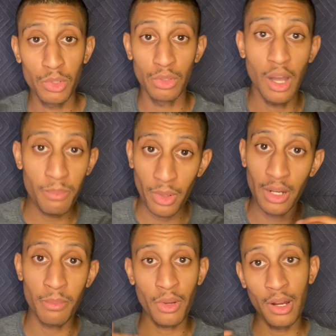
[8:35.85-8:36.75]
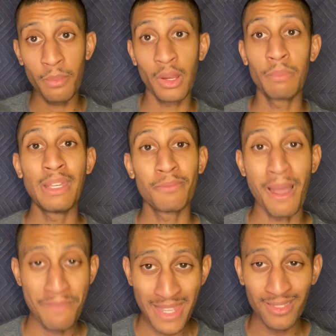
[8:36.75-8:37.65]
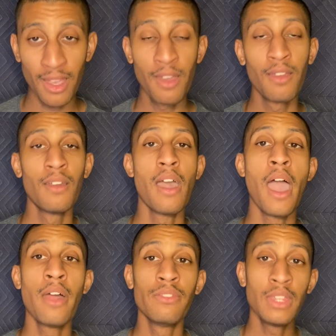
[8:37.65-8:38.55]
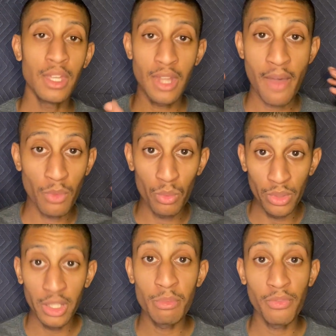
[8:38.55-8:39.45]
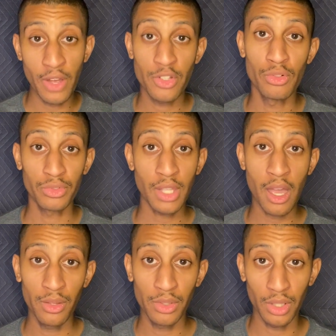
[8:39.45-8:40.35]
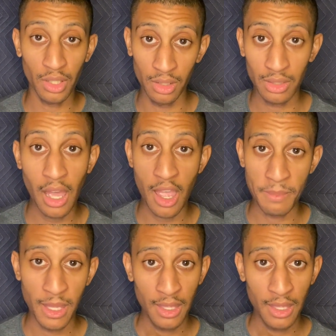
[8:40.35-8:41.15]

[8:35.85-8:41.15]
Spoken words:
You can upgrade piece by piece, and then have a really professional sound in time.